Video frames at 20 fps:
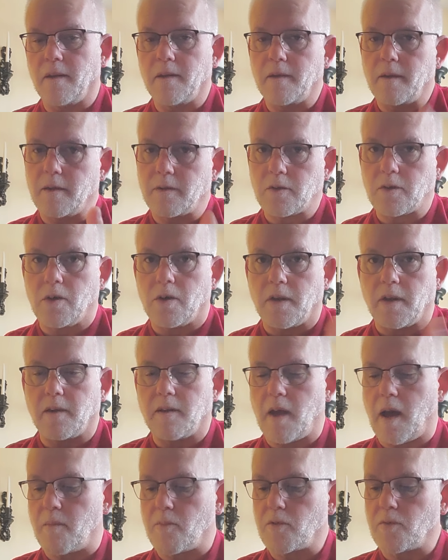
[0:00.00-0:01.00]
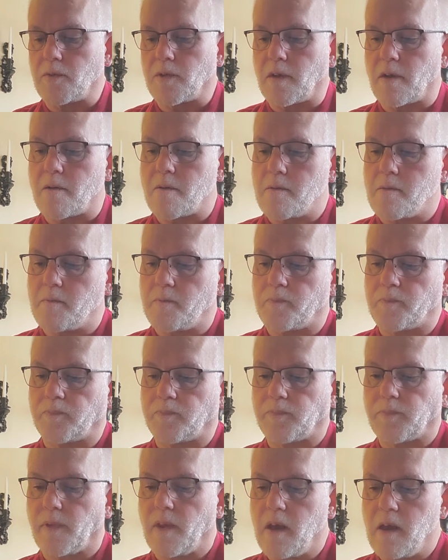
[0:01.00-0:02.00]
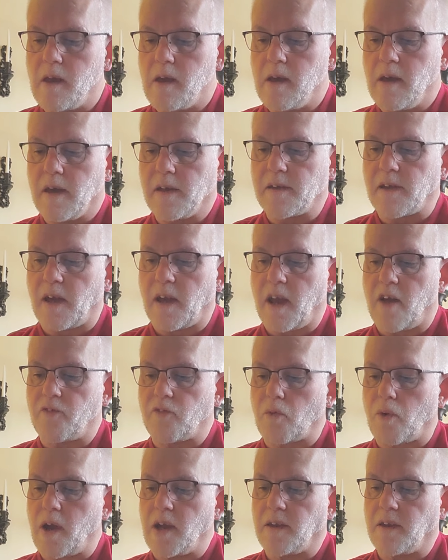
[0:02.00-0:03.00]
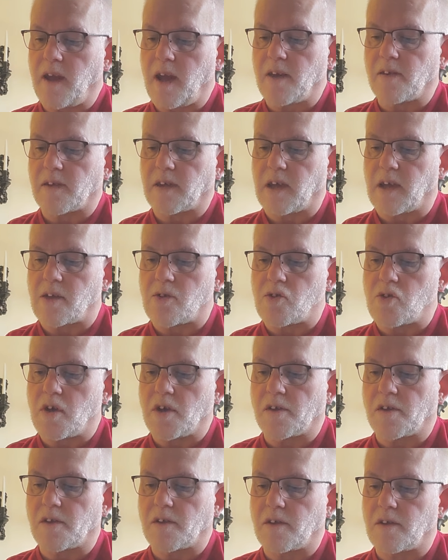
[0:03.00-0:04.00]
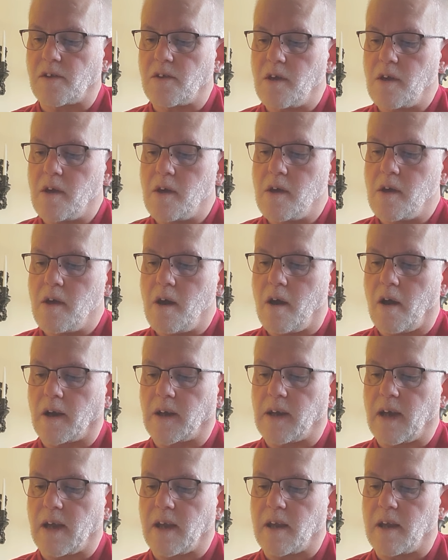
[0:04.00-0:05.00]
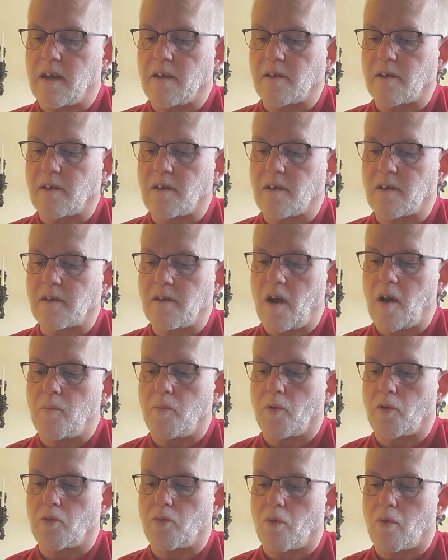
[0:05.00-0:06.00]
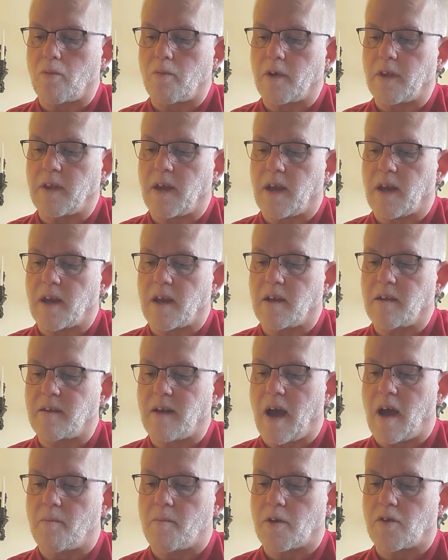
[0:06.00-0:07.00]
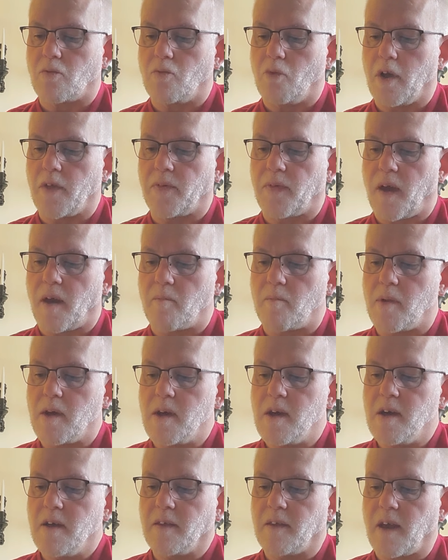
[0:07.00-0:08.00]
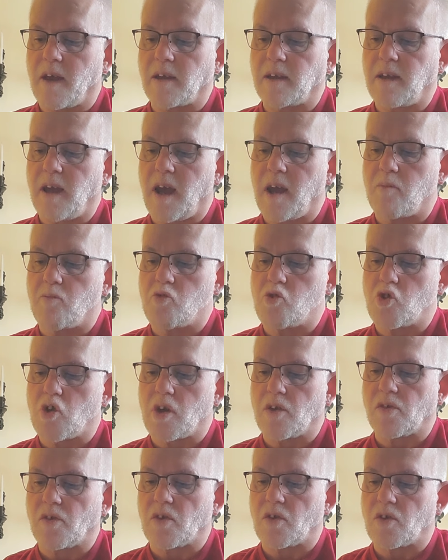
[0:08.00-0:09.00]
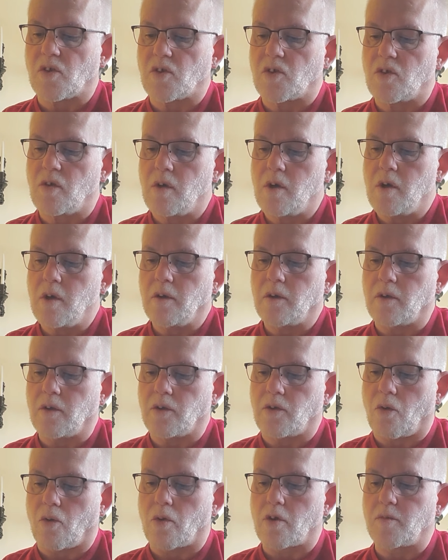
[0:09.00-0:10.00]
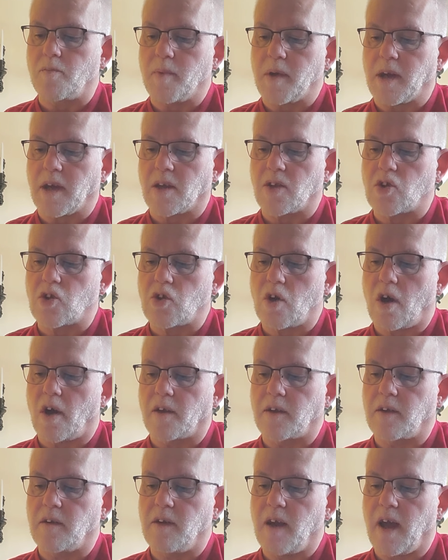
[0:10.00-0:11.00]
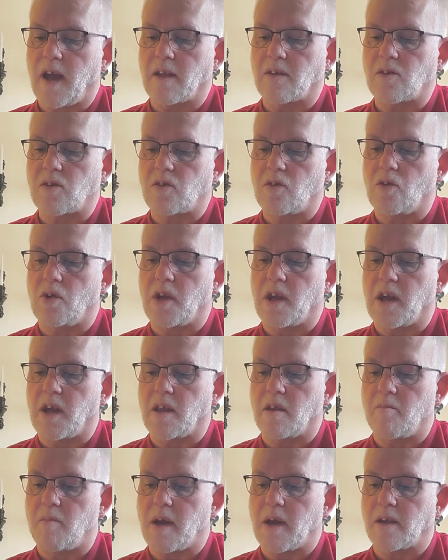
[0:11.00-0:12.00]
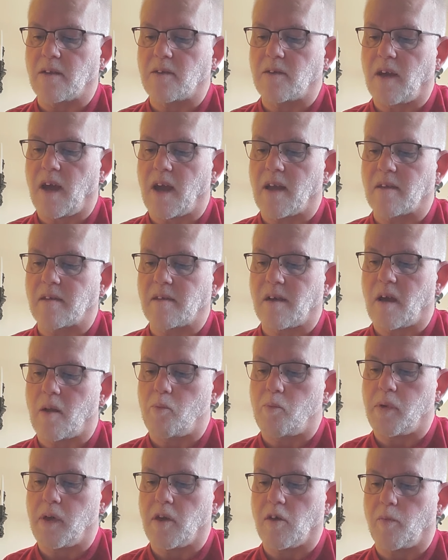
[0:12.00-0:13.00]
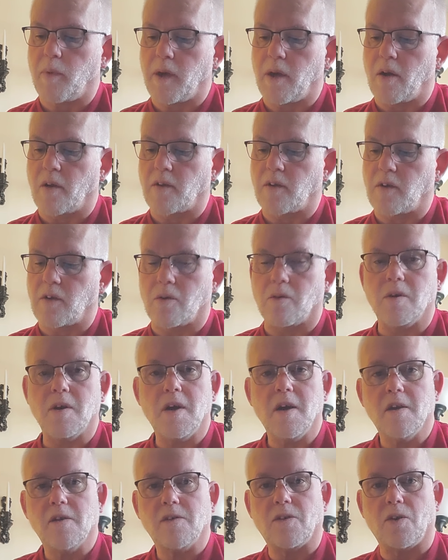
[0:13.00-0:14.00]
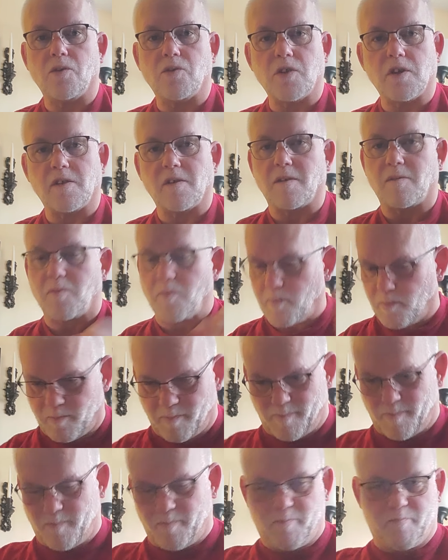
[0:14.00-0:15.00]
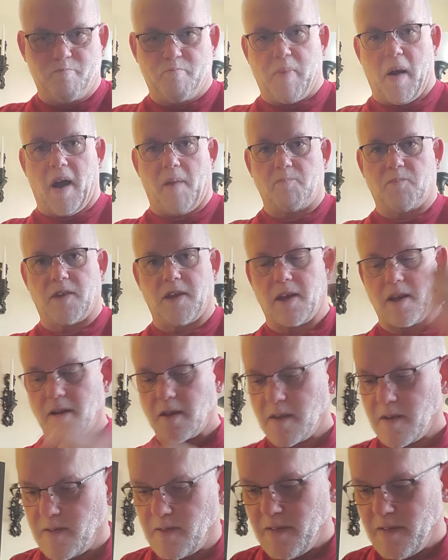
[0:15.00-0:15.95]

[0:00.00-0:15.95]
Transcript: It's good that Thomas was there. He said after 8 days, again his disciples were with them, and Thomas with them. Then came Jesus, the doors being shut, and stood in the midst, and said, peace be unto you. So Jesus popped in.